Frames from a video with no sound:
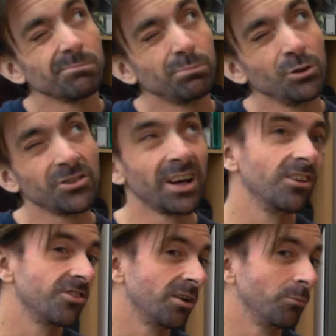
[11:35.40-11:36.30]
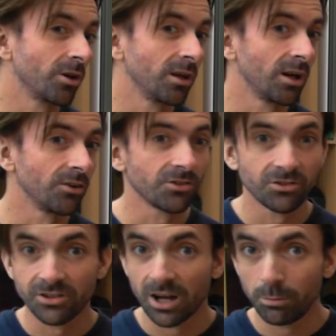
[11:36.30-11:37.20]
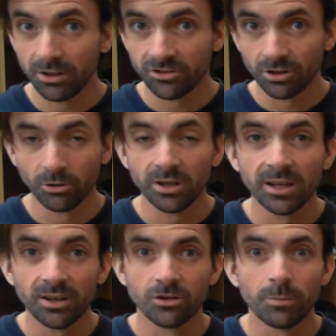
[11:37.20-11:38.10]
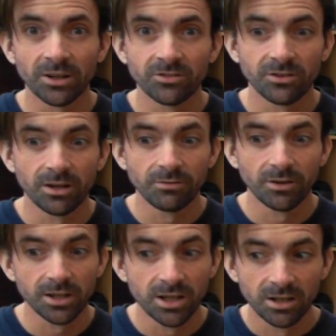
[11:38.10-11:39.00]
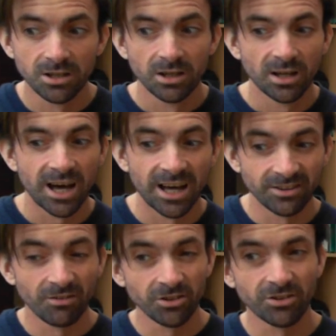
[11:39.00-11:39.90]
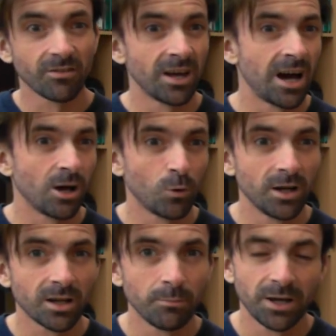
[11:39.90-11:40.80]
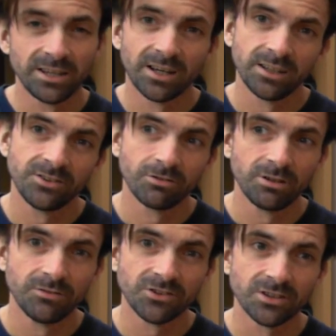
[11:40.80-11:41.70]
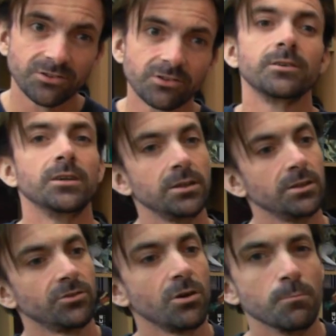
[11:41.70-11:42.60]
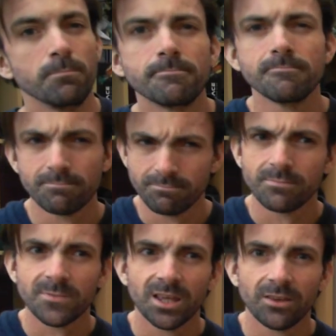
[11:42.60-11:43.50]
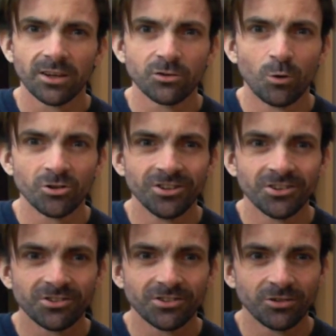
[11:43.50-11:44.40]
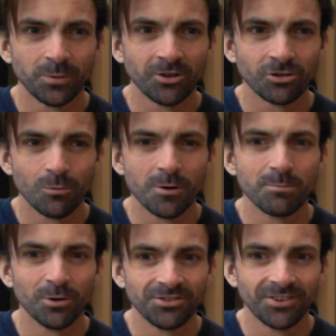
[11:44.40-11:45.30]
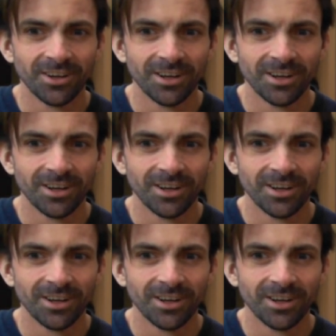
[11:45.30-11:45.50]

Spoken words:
Brutality I'm looking at, Starbreach I'm looking at to go back to sci-fi, and obviously I've got Hardwired campaign that I need to revisit. So thanks for watching this. It's been a short one, but